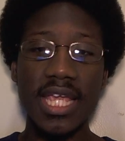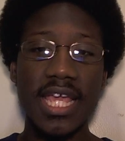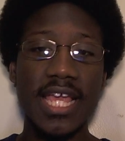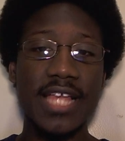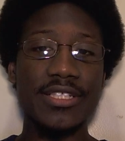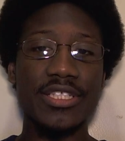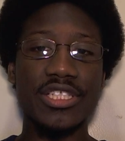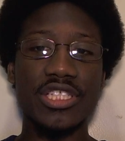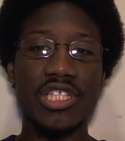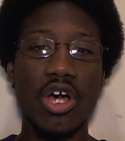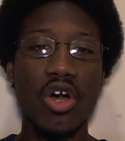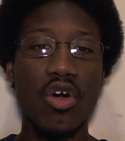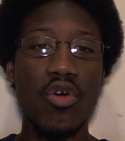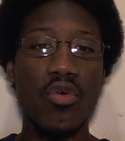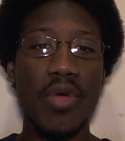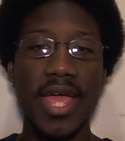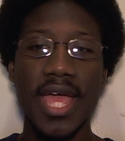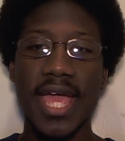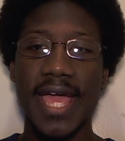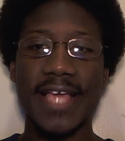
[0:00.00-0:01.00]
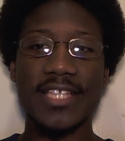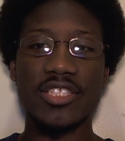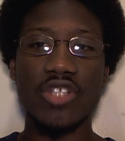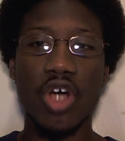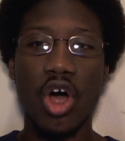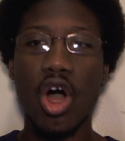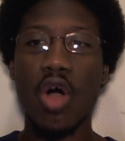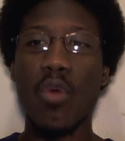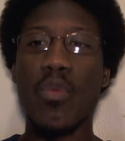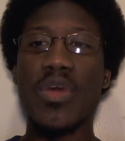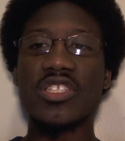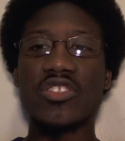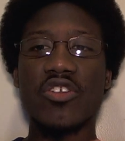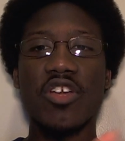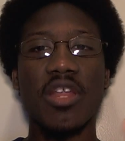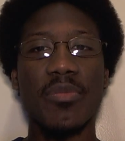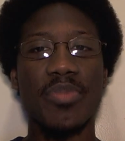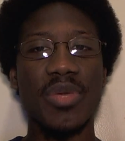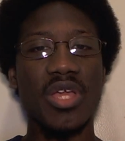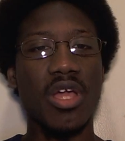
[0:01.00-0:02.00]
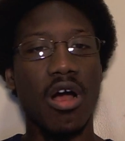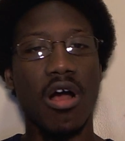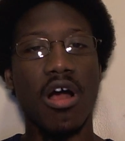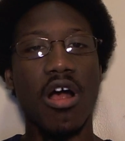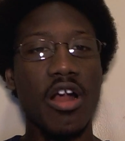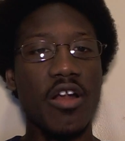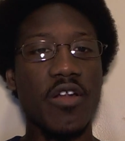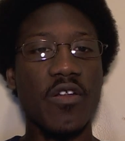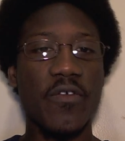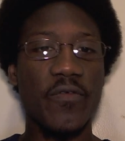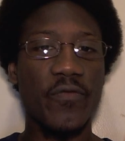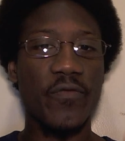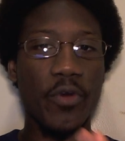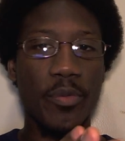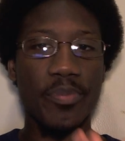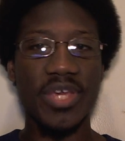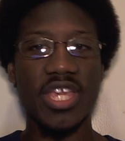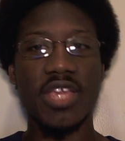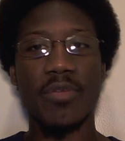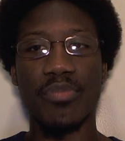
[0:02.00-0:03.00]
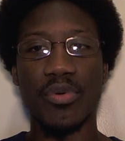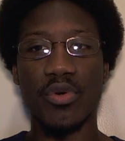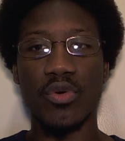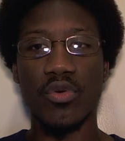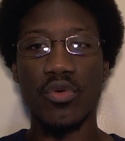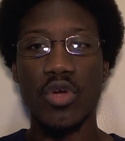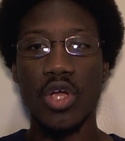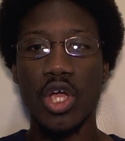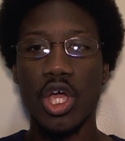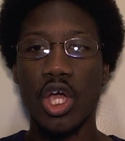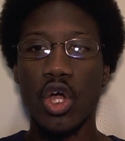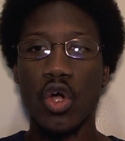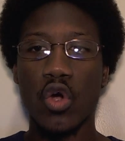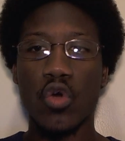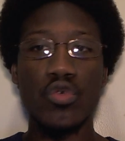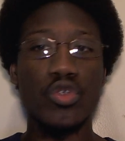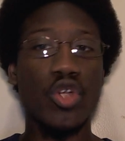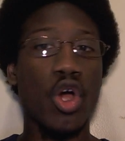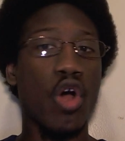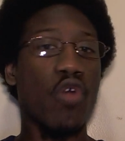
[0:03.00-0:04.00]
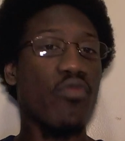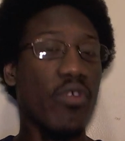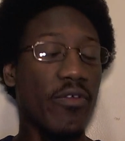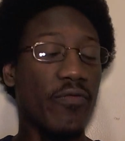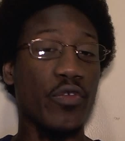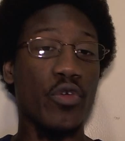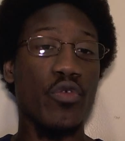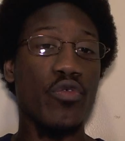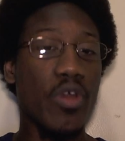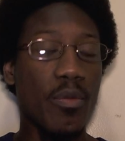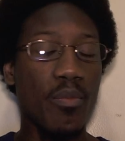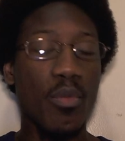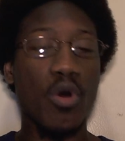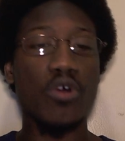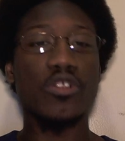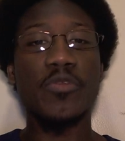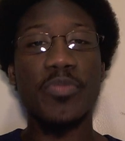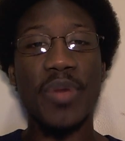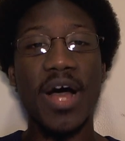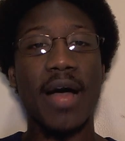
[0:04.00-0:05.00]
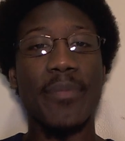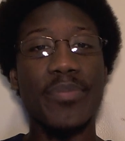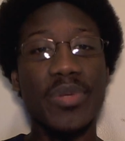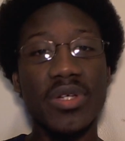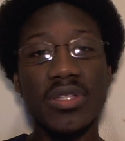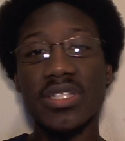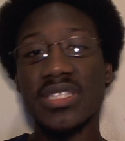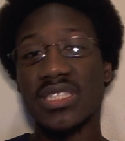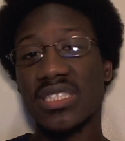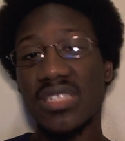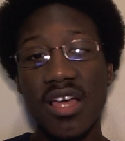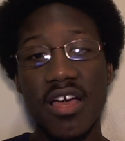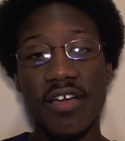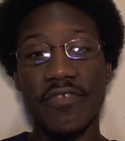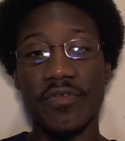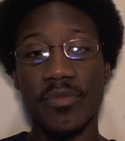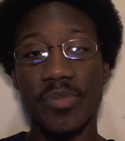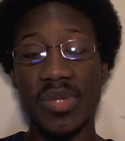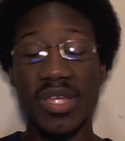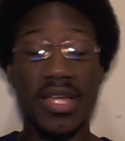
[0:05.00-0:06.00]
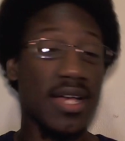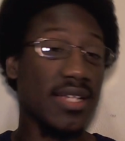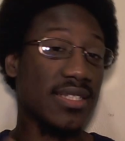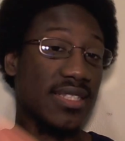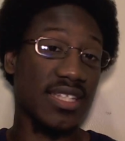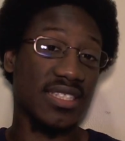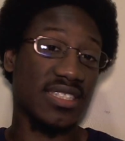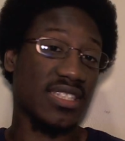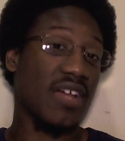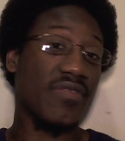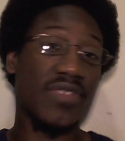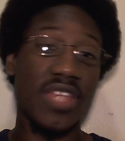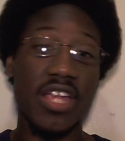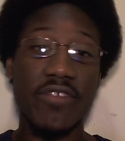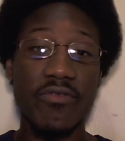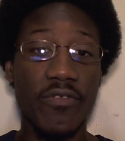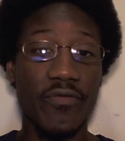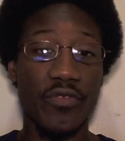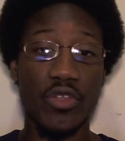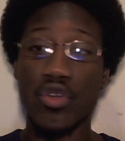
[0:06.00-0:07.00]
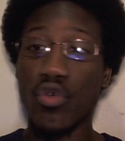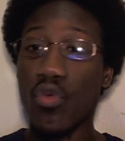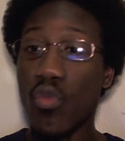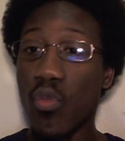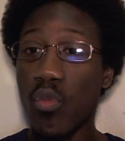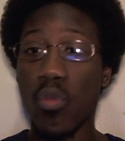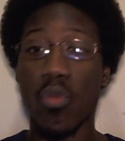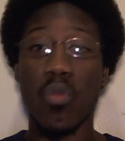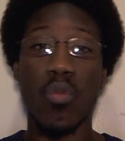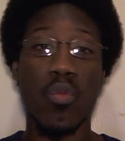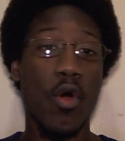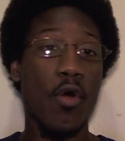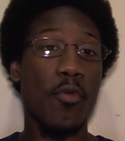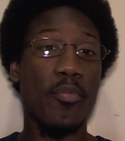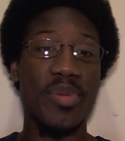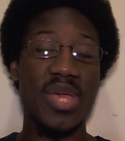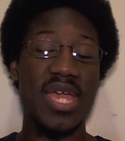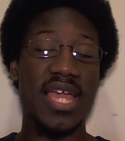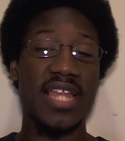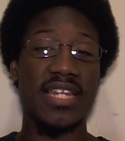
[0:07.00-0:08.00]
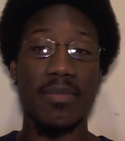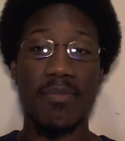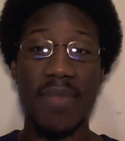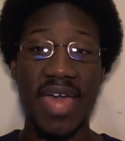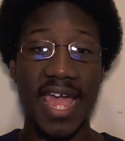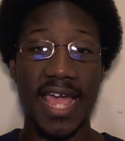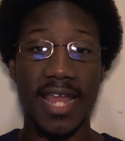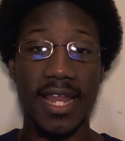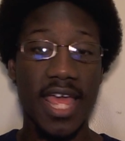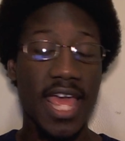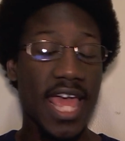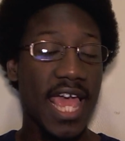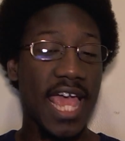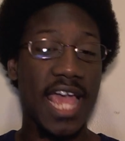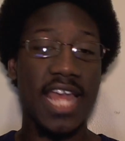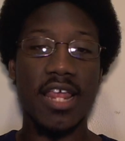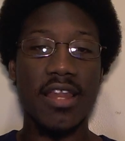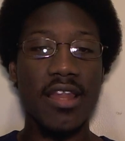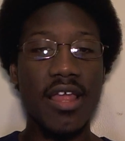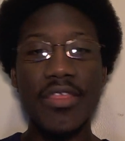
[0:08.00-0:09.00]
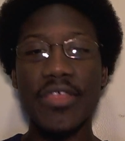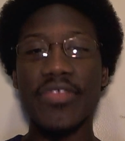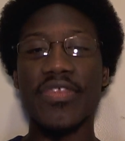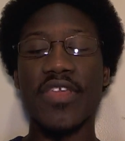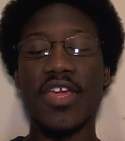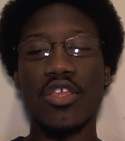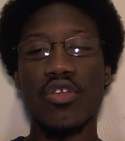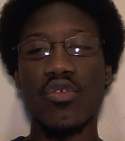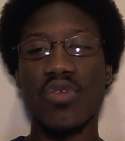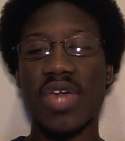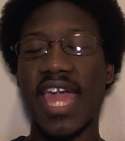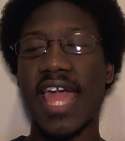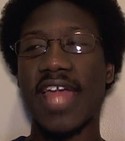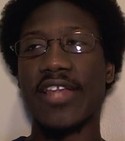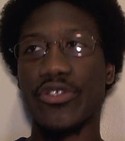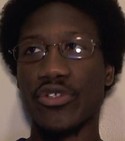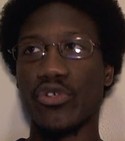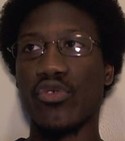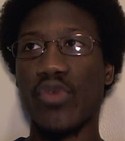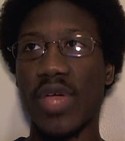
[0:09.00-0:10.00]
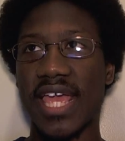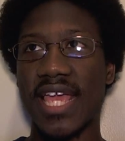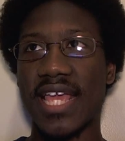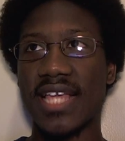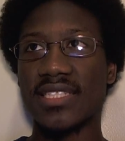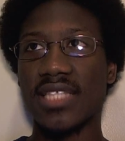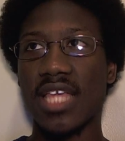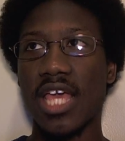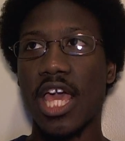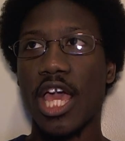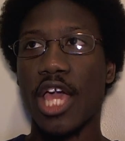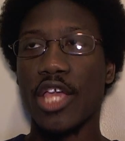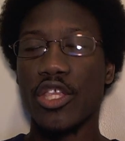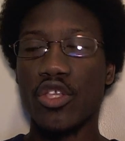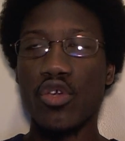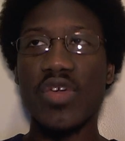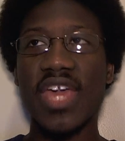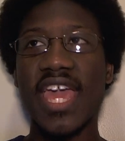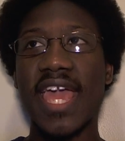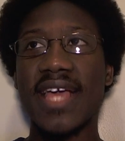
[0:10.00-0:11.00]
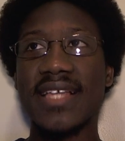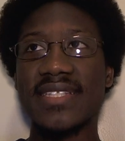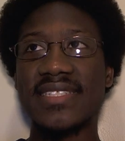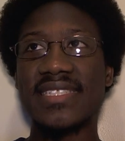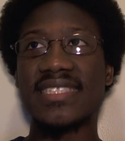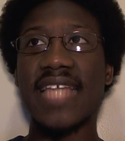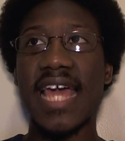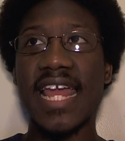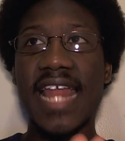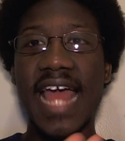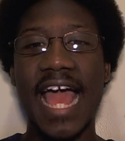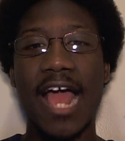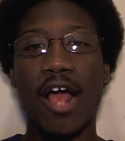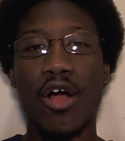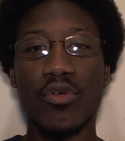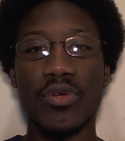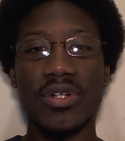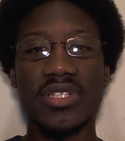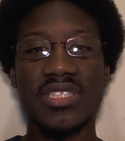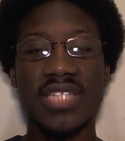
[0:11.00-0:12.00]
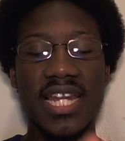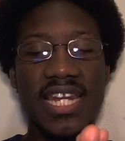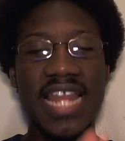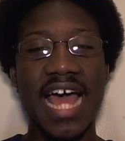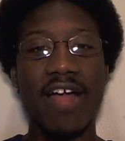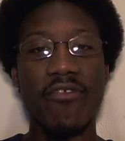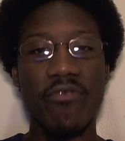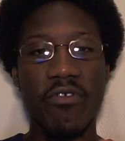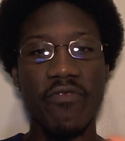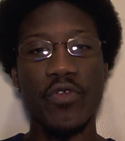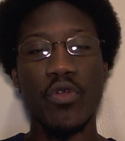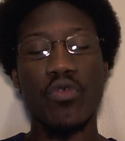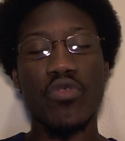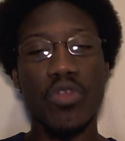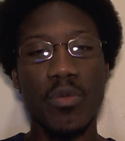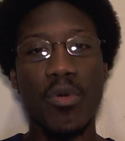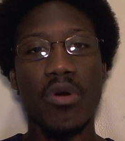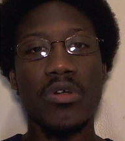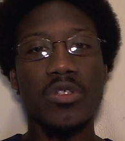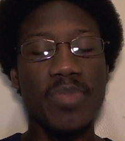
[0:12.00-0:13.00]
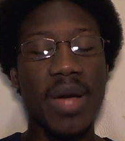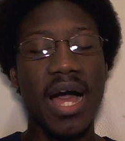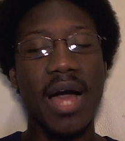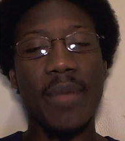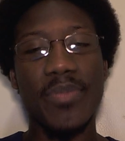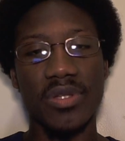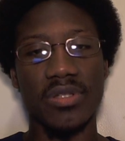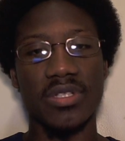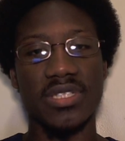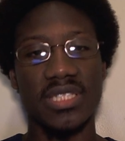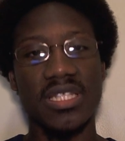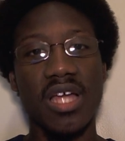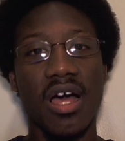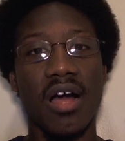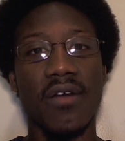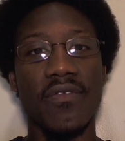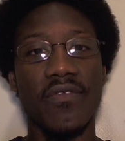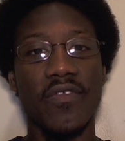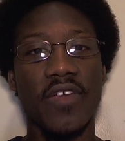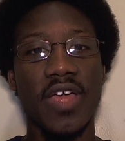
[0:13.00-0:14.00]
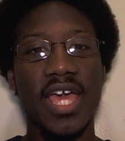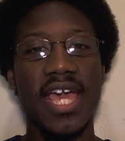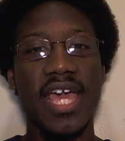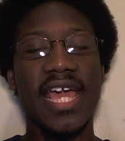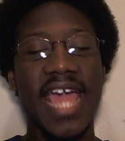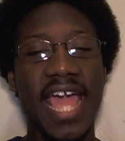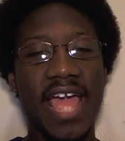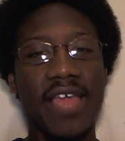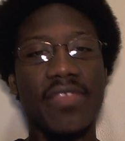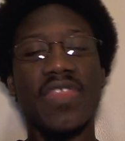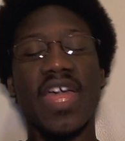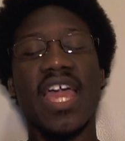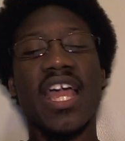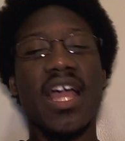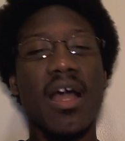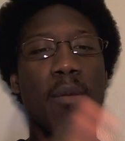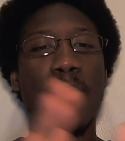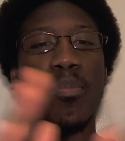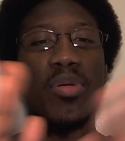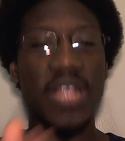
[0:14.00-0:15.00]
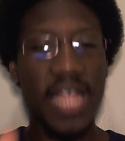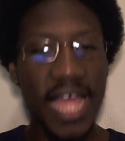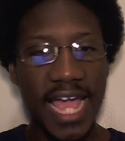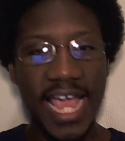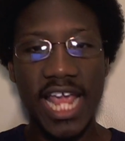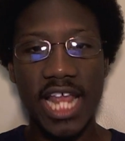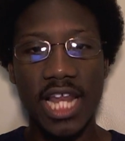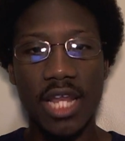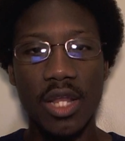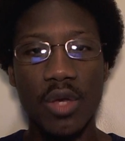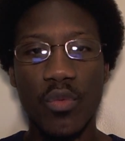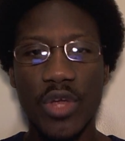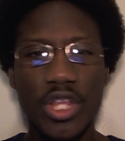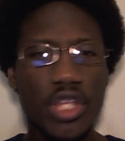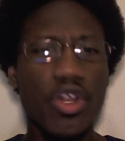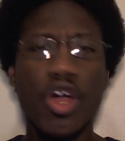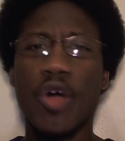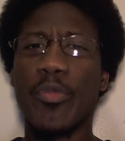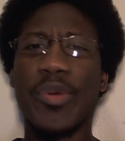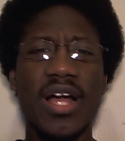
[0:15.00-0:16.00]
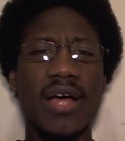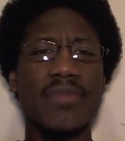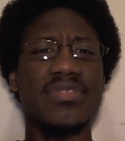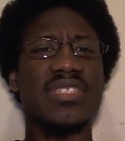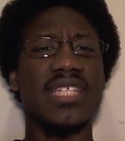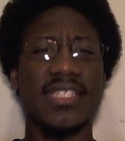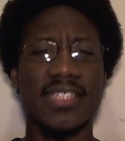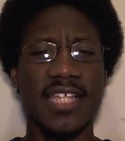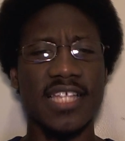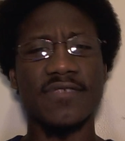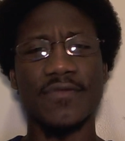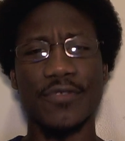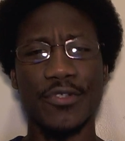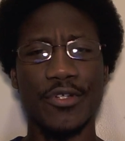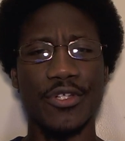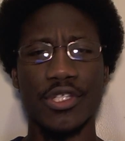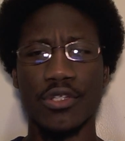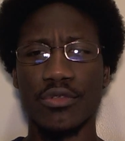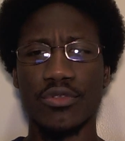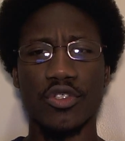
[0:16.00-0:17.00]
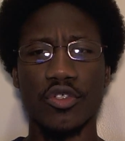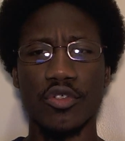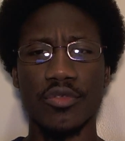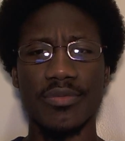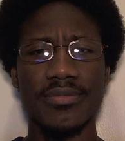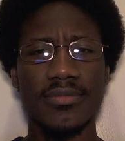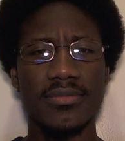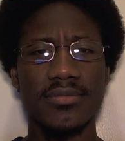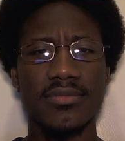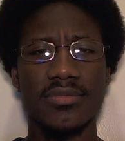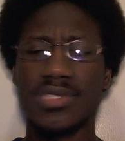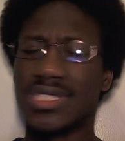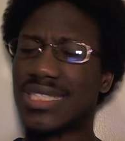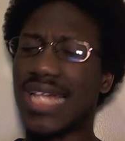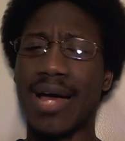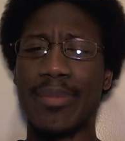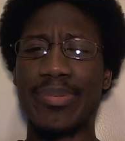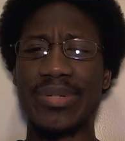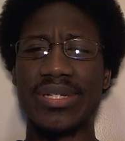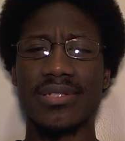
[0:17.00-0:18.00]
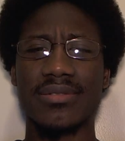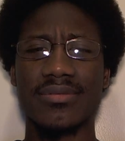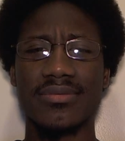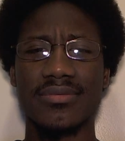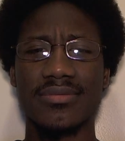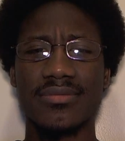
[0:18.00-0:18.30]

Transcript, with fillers: And so it's always going to be harder for people who don't review the most popular stuff because the stuff they review won't be in demand. And another thing you can't do is you can't set out to not review the most popular stuff and then complain when you don't become successful on YouTube. Stop it.